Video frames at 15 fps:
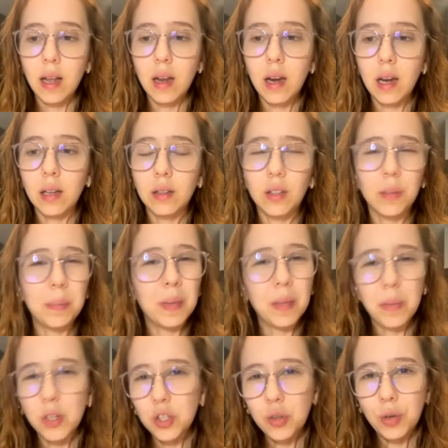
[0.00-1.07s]
they're pretty
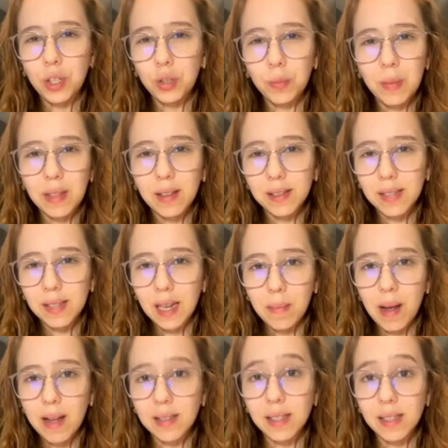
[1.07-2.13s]
much going to be the
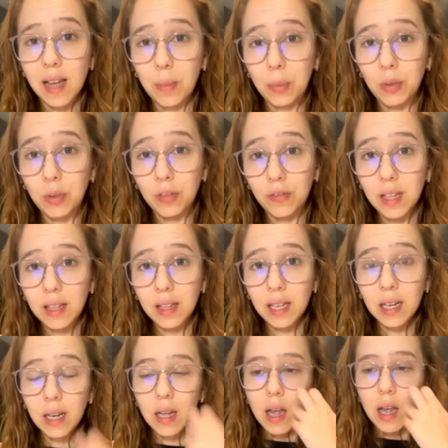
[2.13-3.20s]
same as the apple filling